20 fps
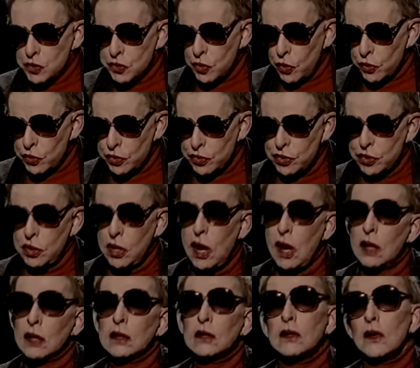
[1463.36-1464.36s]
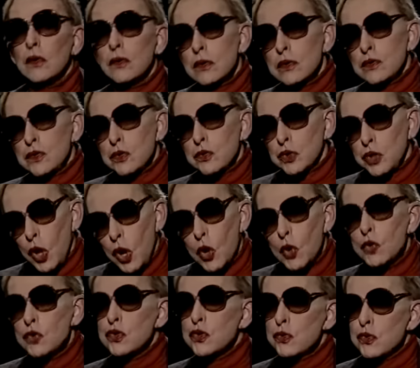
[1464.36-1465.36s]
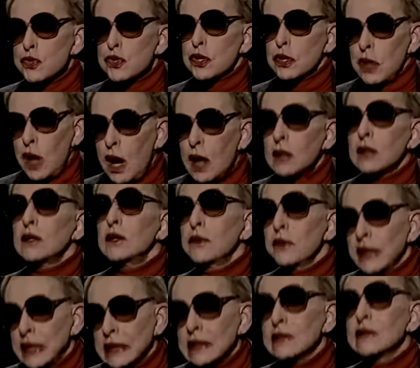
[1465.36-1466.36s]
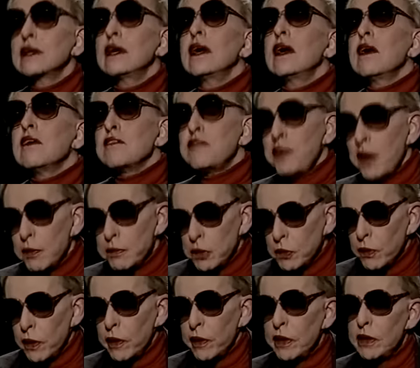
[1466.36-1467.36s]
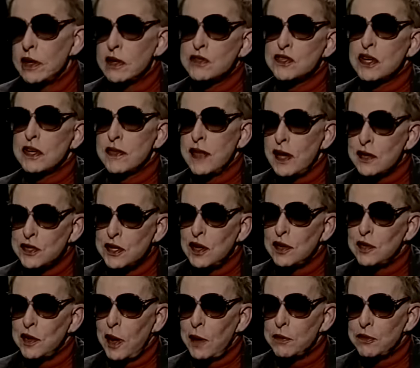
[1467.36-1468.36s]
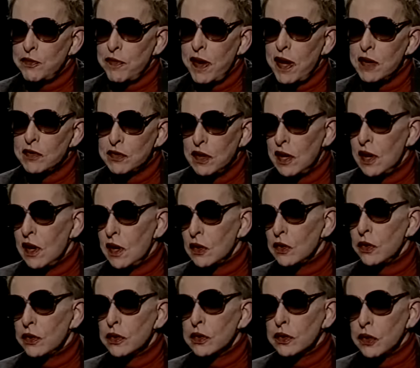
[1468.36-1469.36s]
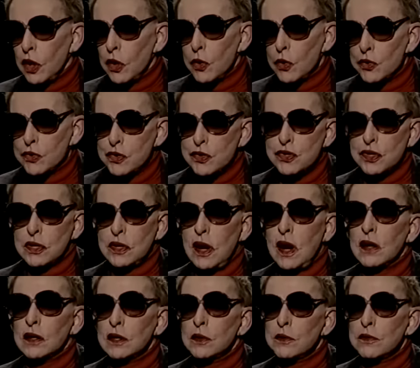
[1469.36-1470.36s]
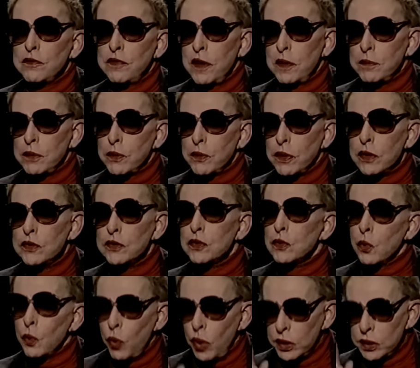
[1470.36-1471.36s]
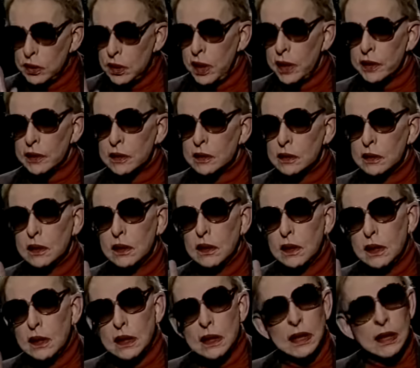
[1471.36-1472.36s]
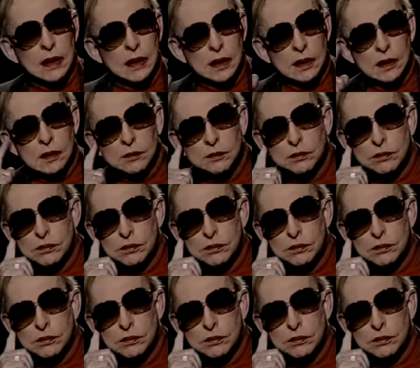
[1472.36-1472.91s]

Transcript: Chance to go to Chicago, go, to go to Chicago in uh -huh. February. Let's say uh -huh. that ten times fast. Going to go to Chicago in February. Do uh-huh. uh -huh. a one nighter. Yes.